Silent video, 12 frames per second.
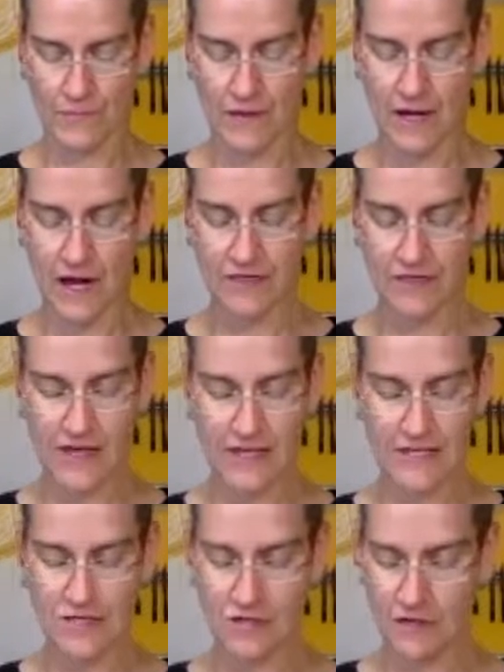I think
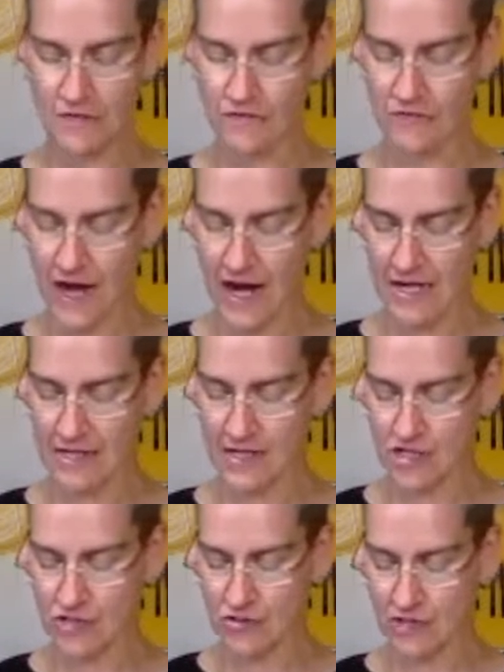that you're going to find
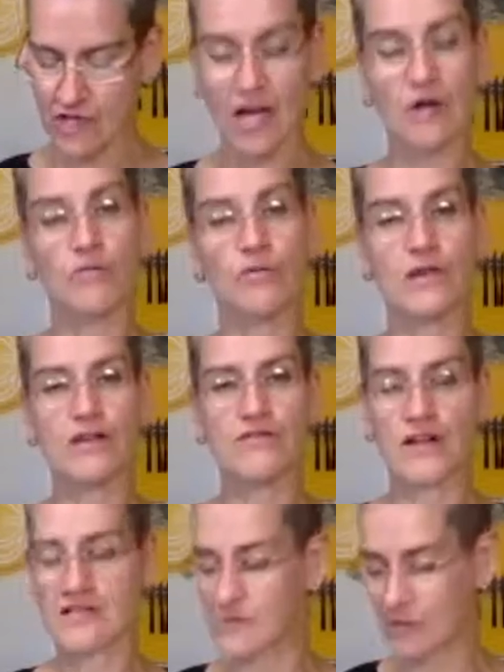that you can get really
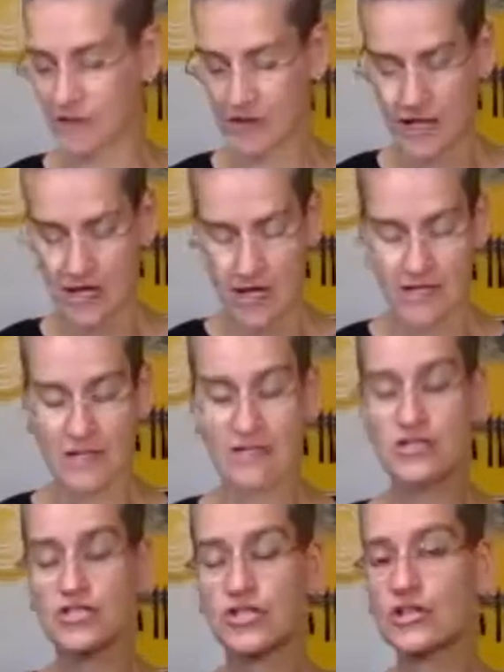flexible.
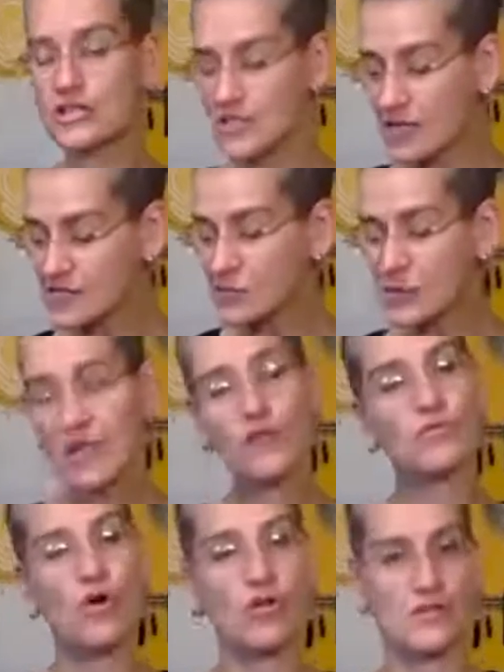Sugar does play a
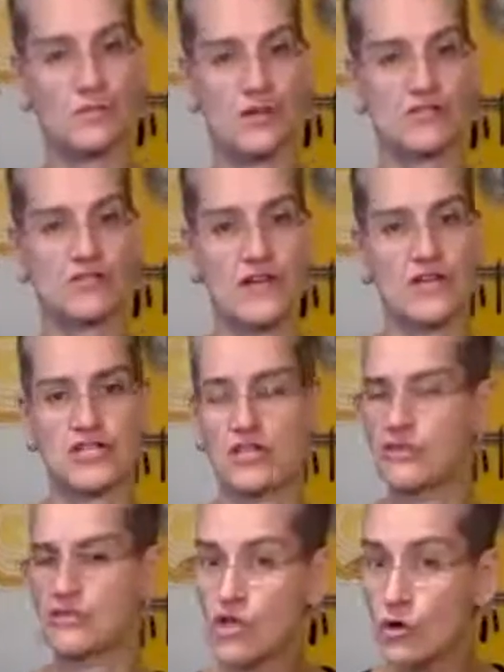role in preservation.
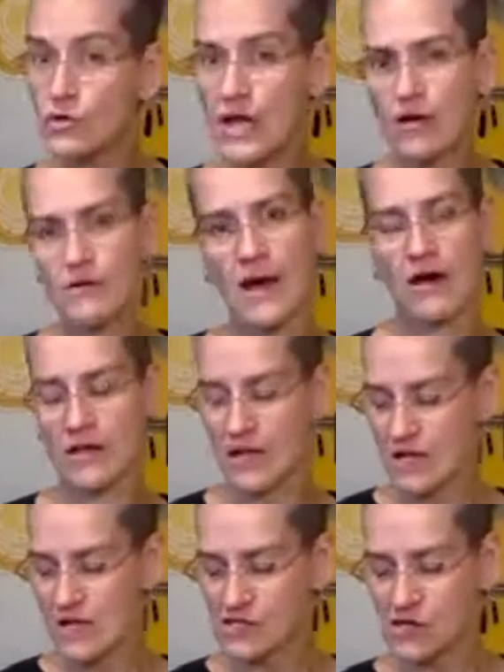There's no doubt about it.
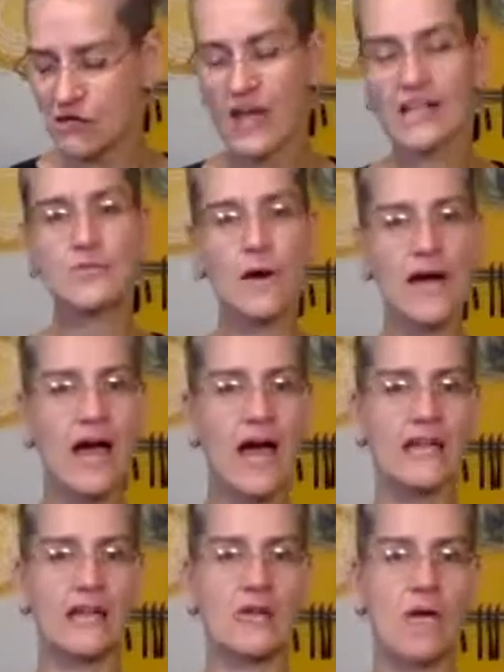So that's why I
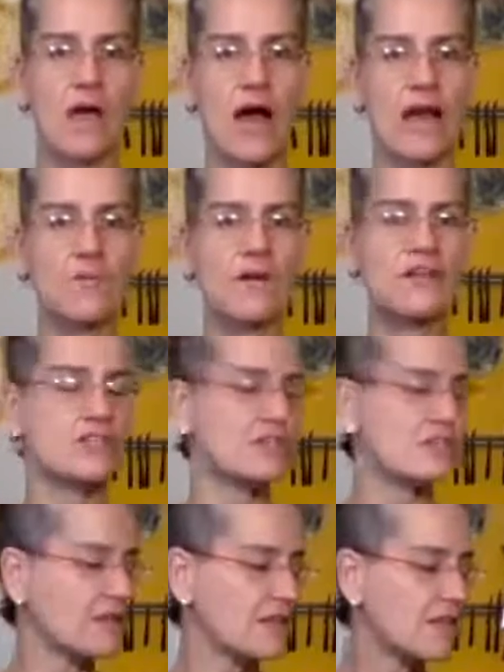didn't I didn't want to just
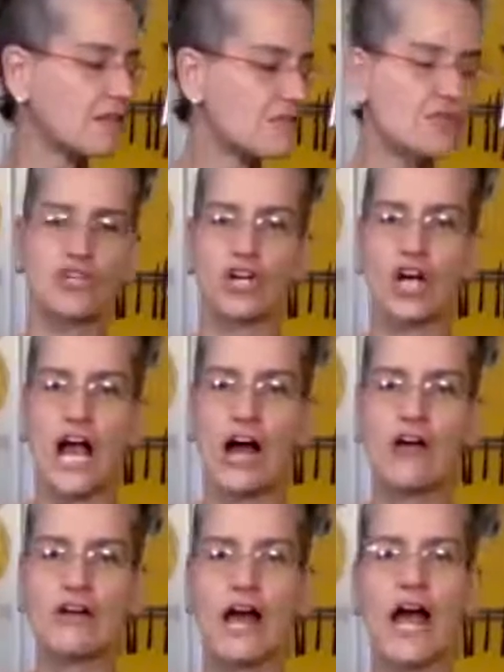leave the sugar
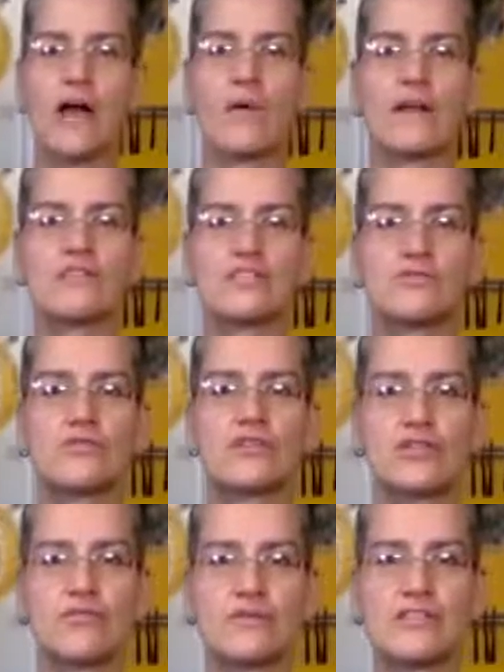out. I wanted to do a
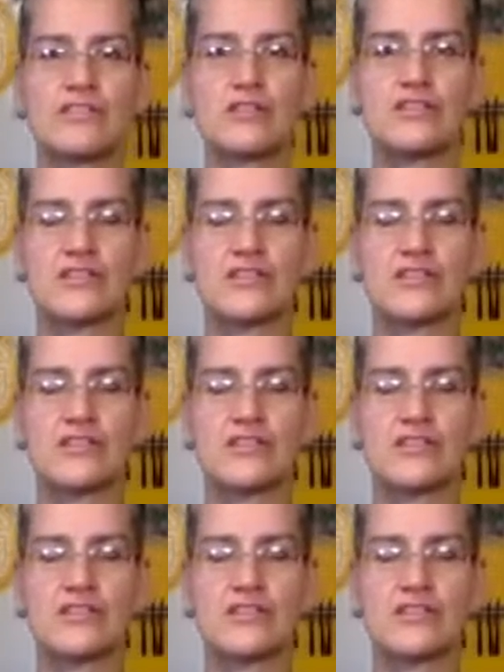little research.